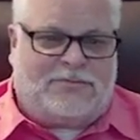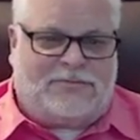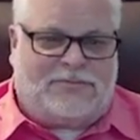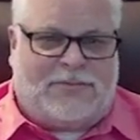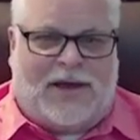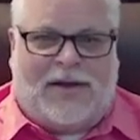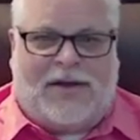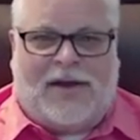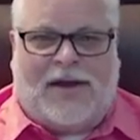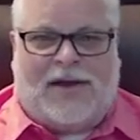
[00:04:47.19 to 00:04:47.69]

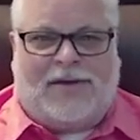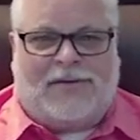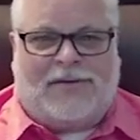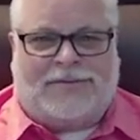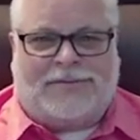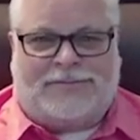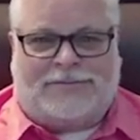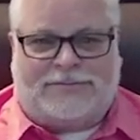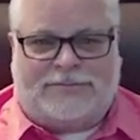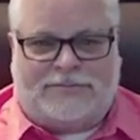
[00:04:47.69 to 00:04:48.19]

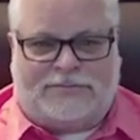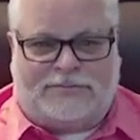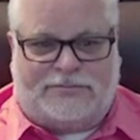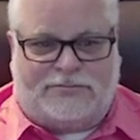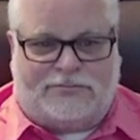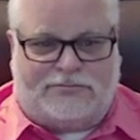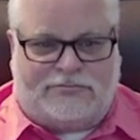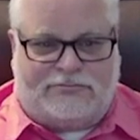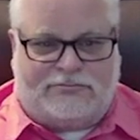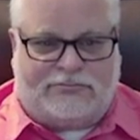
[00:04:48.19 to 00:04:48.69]

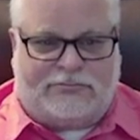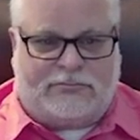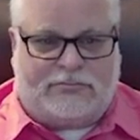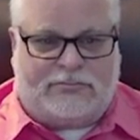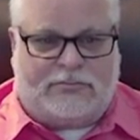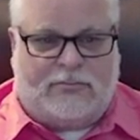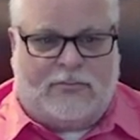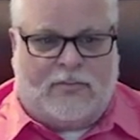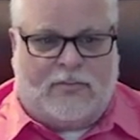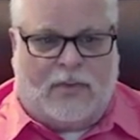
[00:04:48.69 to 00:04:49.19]

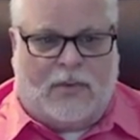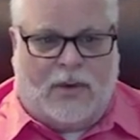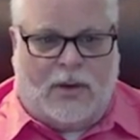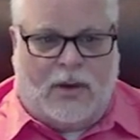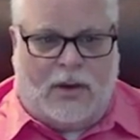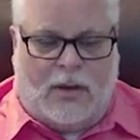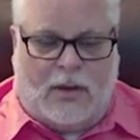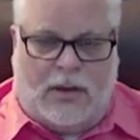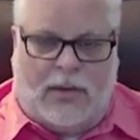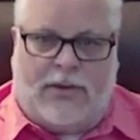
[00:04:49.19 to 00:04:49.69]

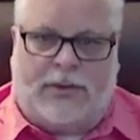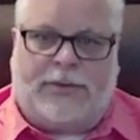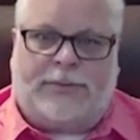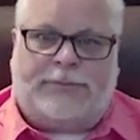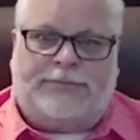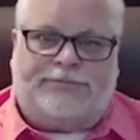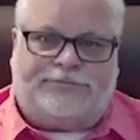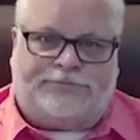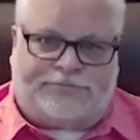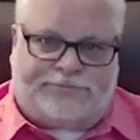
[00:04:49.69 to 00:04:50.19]

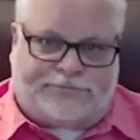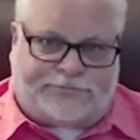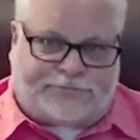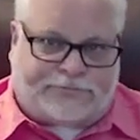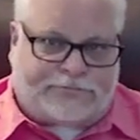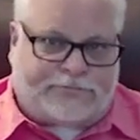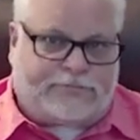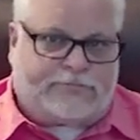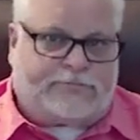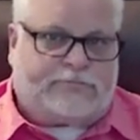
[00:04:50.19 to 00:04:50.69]

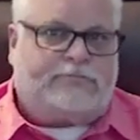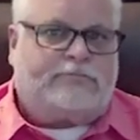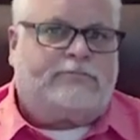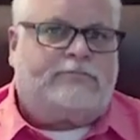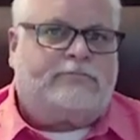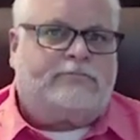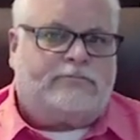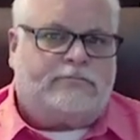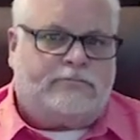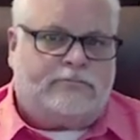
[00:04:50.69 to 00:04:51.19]

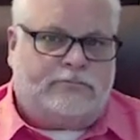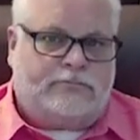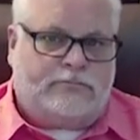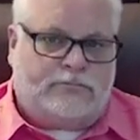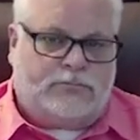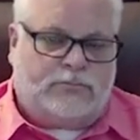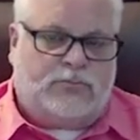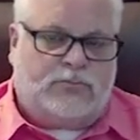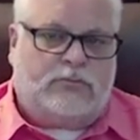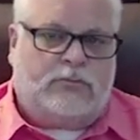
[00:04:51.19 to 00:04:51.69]

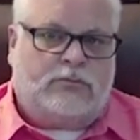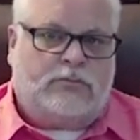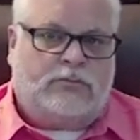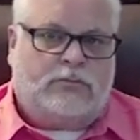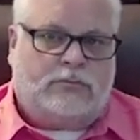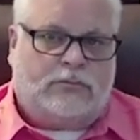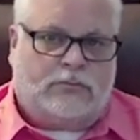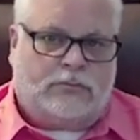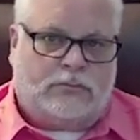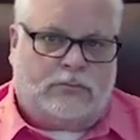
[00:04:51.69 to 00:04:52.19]

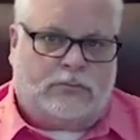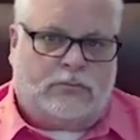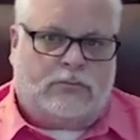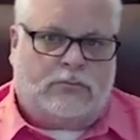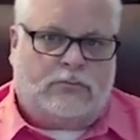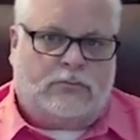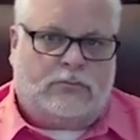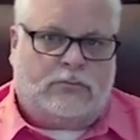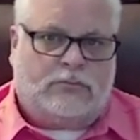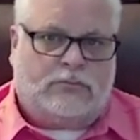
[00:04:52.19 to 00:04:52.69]

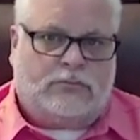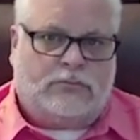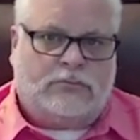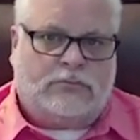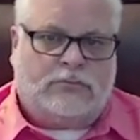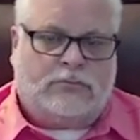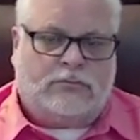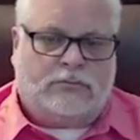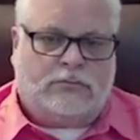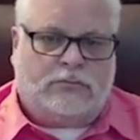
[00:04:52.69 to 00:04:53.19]

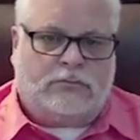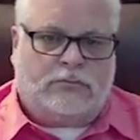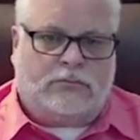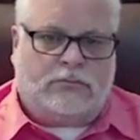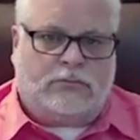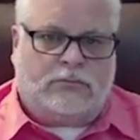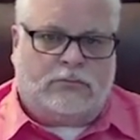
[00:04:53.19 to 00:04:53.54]
(silent)